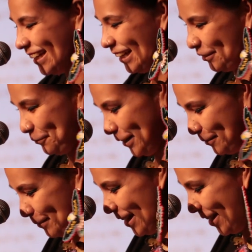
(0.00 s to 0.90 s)
It
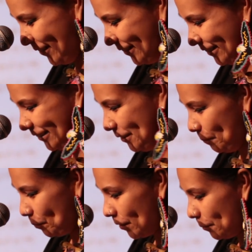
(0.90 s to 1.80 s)
freaked me
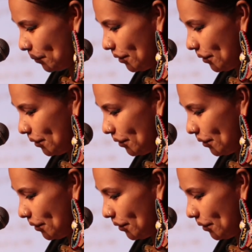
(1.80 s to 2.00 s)
out.